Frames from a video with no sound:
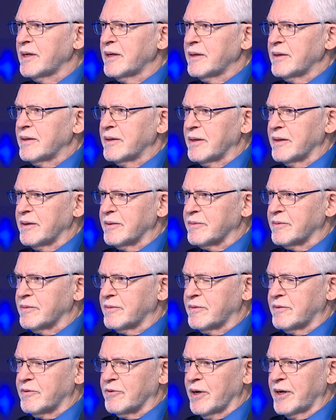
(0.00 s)
The
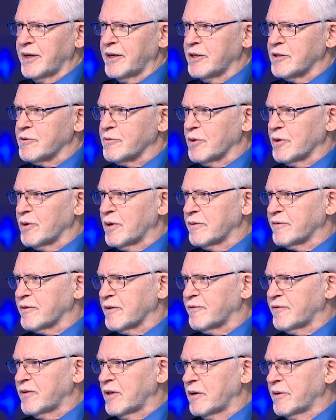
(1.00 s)
trains were
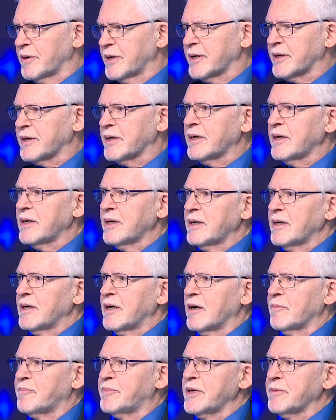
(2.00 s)
overflowing.
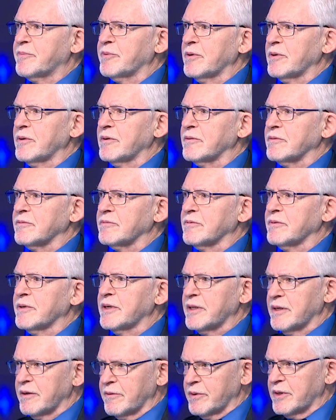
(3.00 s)
People
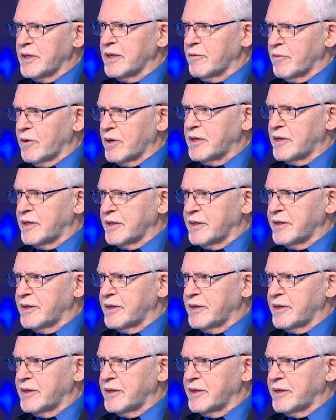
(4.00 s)
really wanted to get